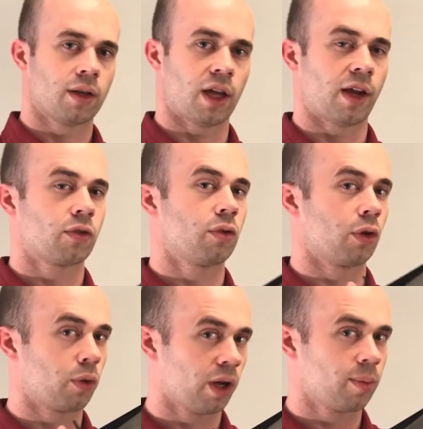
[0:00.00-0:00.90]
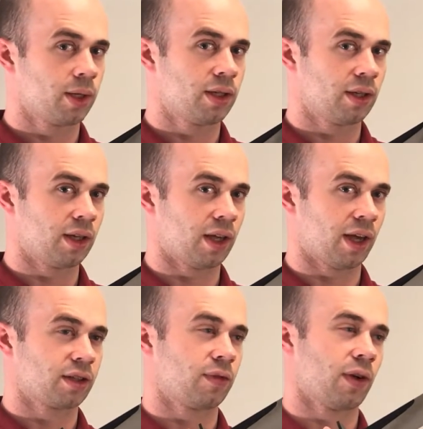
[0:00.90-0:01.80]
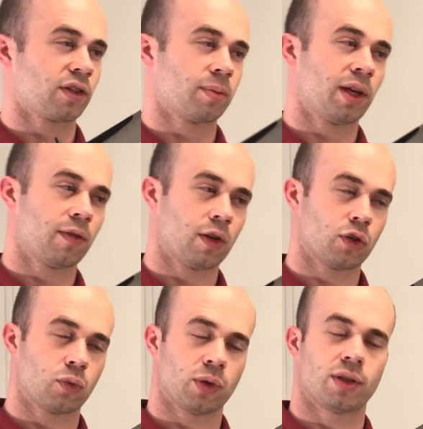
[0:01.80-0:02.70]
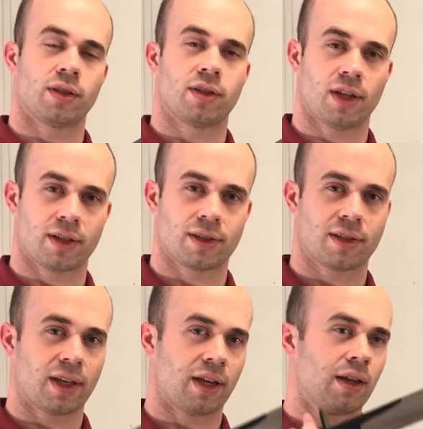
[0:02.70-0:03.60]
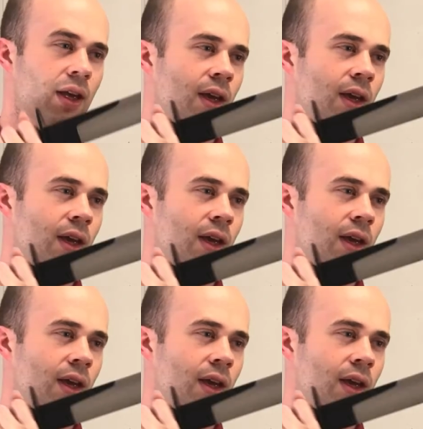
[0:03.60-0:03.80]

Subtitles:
And after doing quite a bit of digging, I actually found some evidence which suggests that